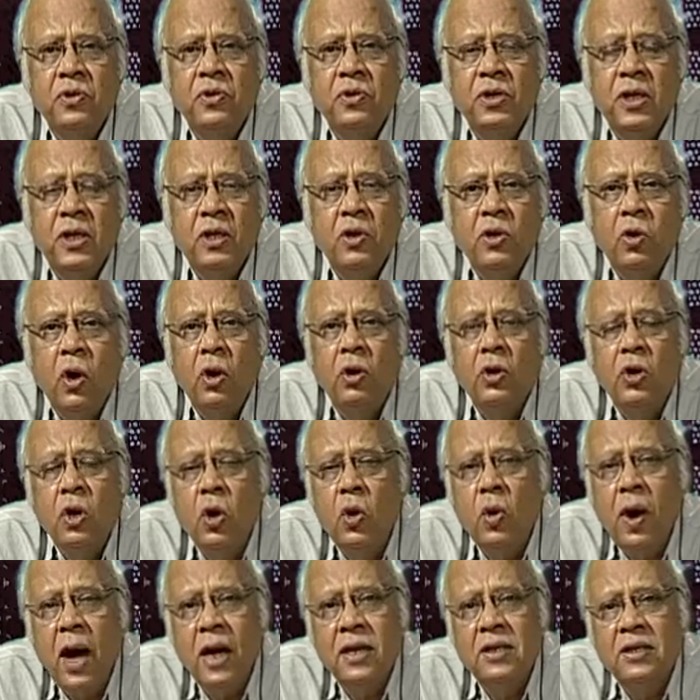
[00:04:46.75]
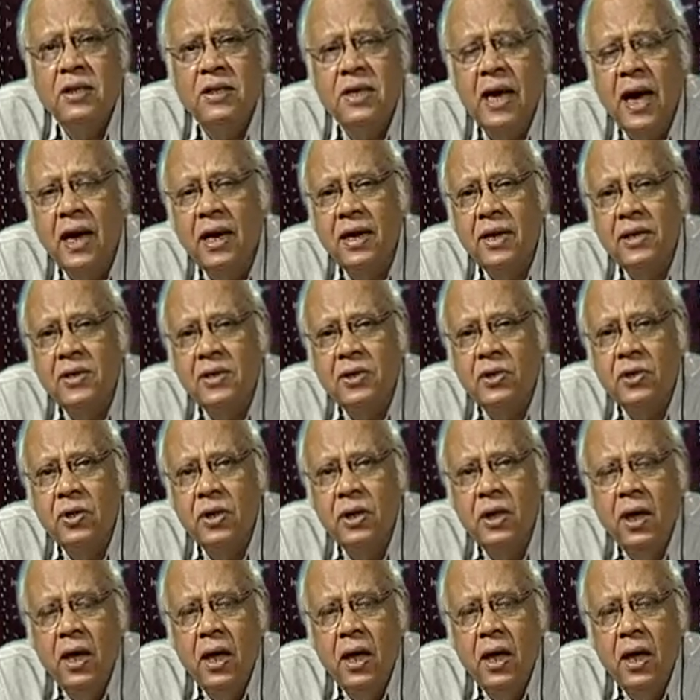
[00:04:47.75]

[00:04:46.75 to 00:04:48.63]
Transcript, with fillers: did not go unchallenged.